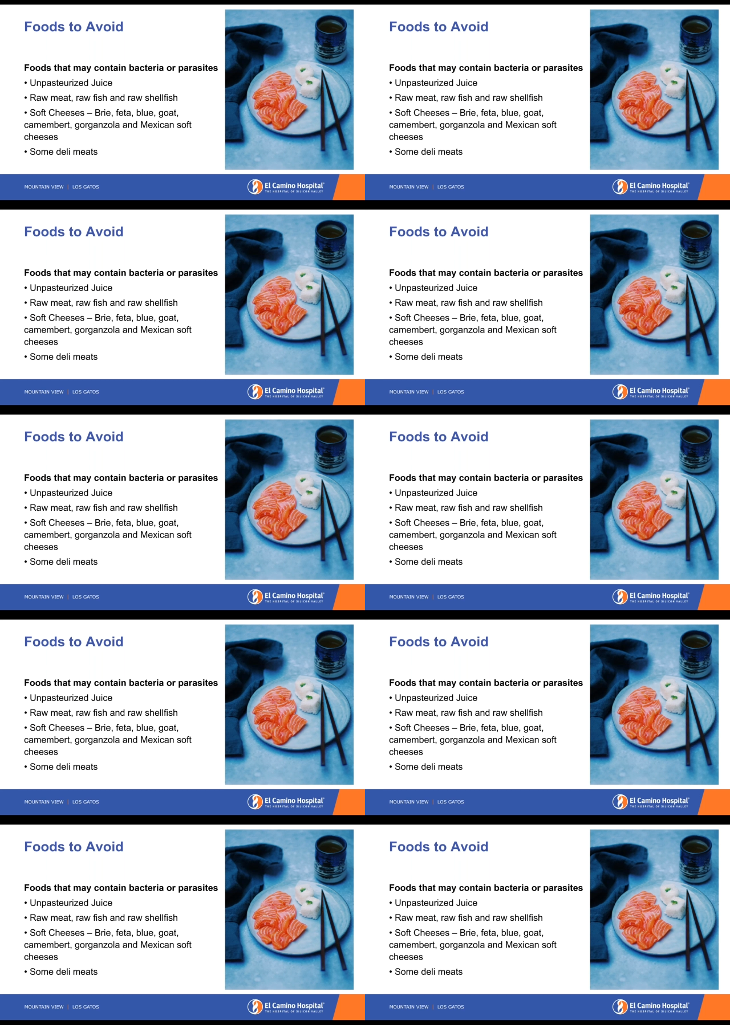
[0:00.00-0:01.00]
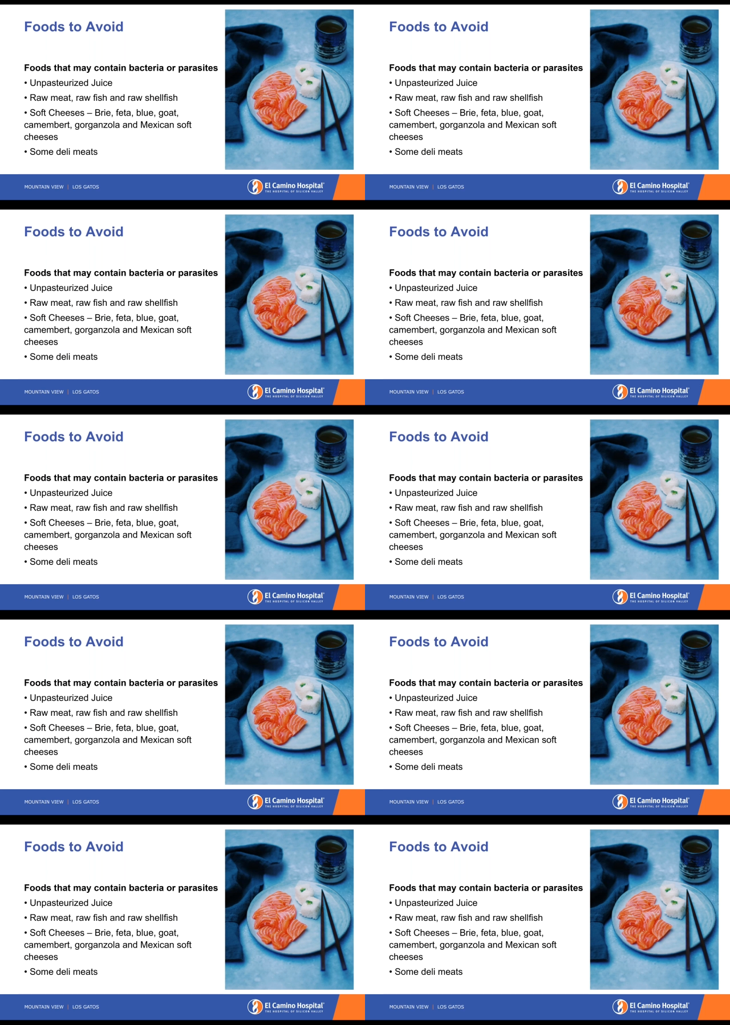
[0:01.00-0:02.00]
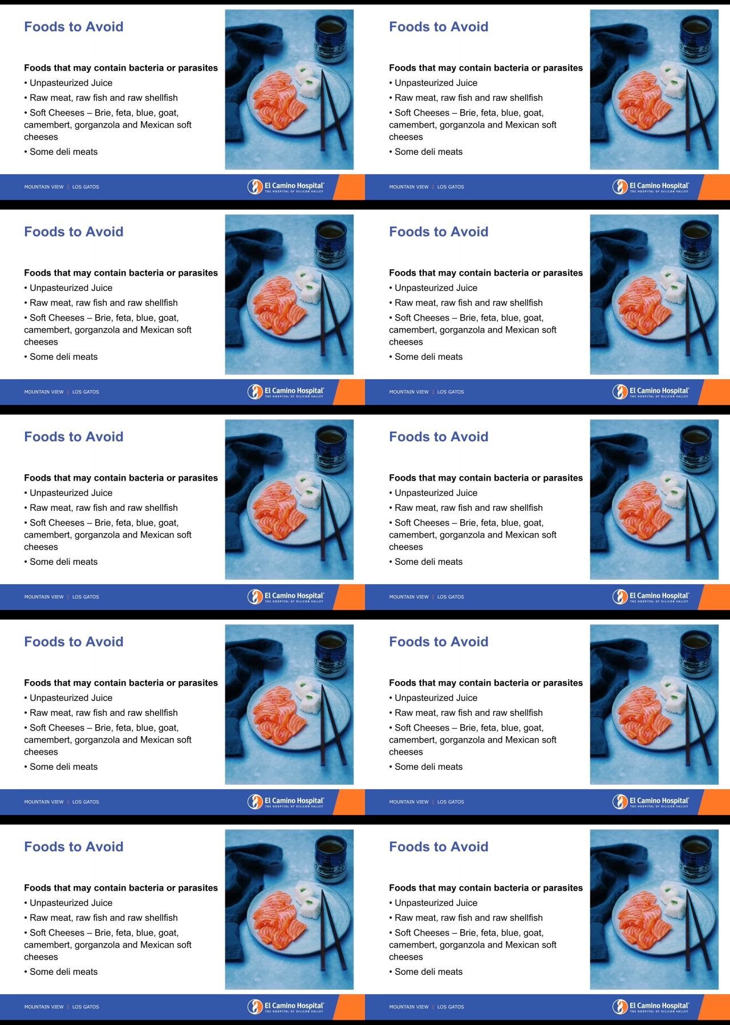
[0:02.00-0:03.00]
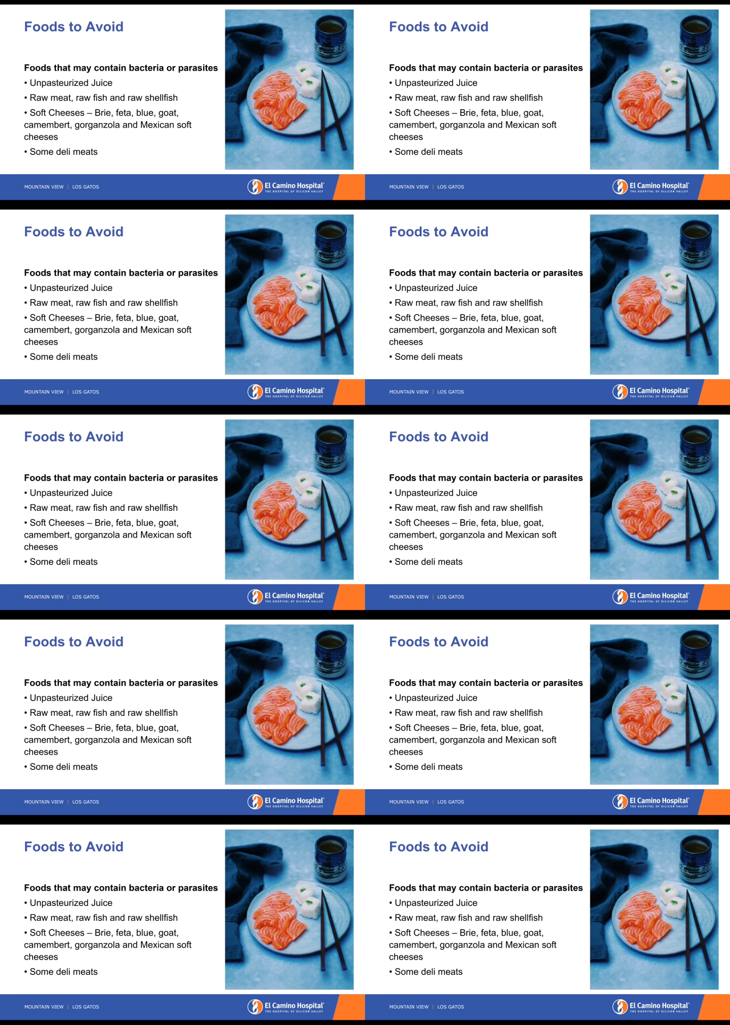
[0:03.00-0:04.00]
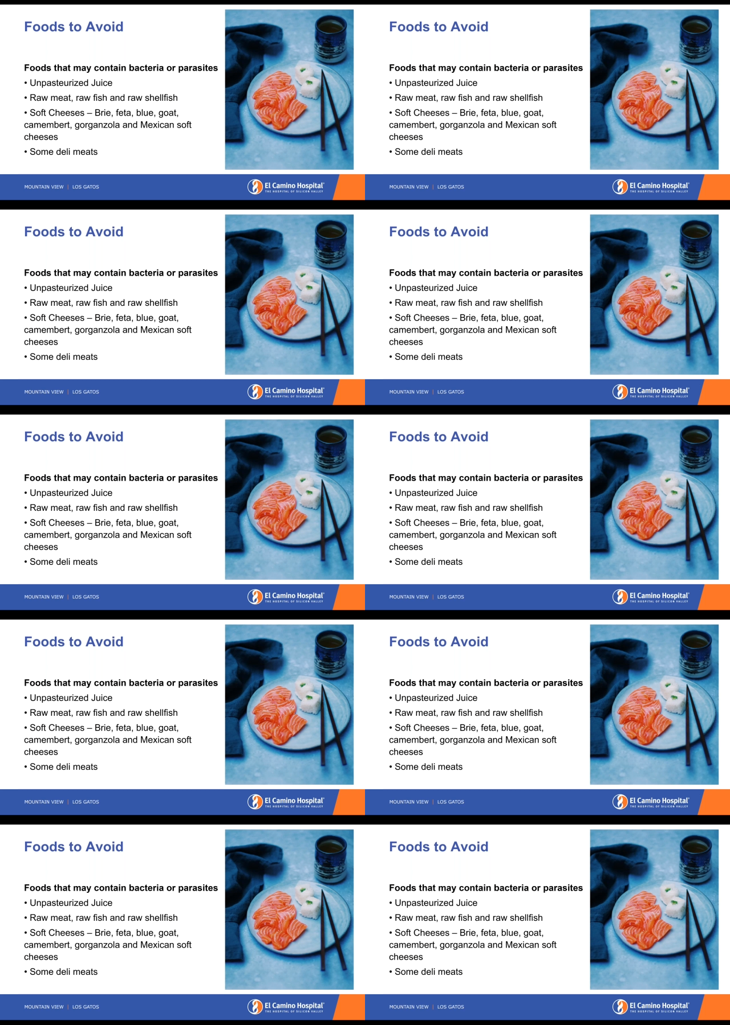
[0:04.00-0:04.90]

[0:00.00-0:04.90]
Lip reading: No face is visible, so there are no lips to read.